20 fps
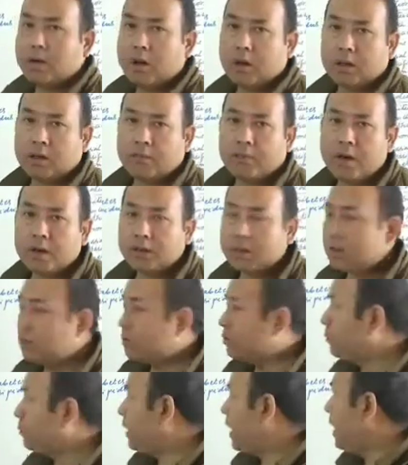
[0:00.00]
you call the
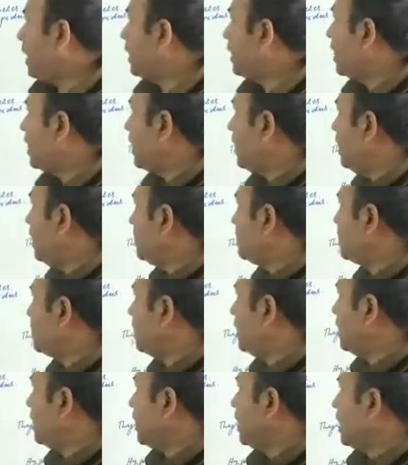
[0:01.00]
function to play, that
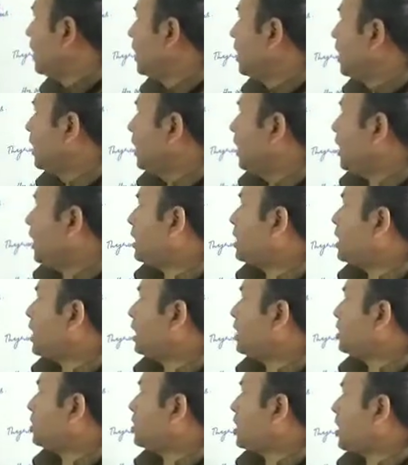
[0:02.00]
is it
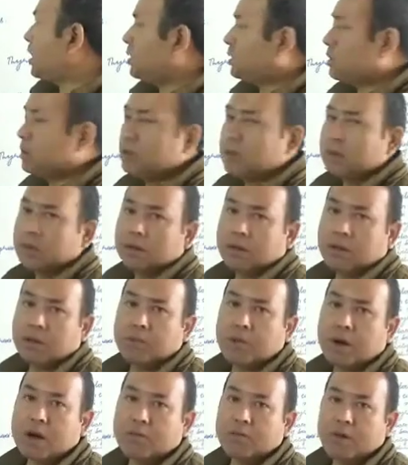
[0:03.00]
constricts the
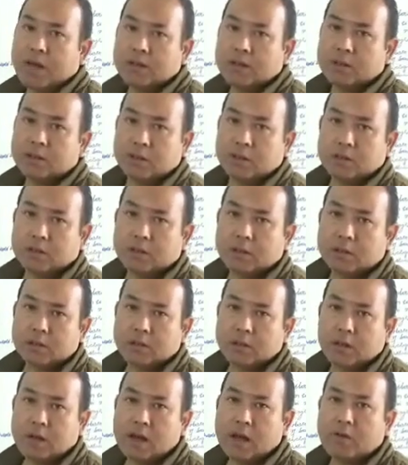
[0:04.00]
blood vessels.
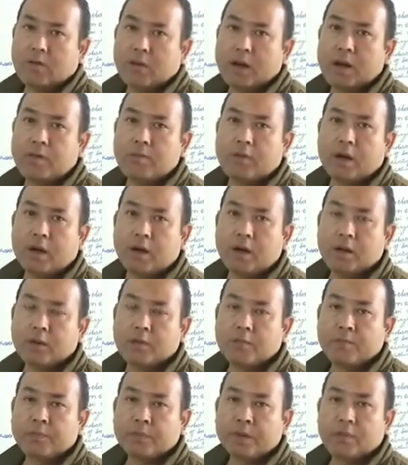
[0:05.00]
Like whenever
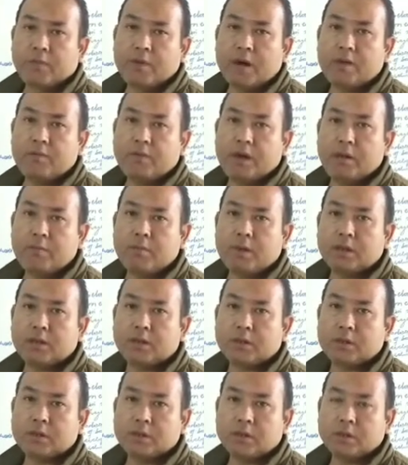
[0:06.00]
we are very much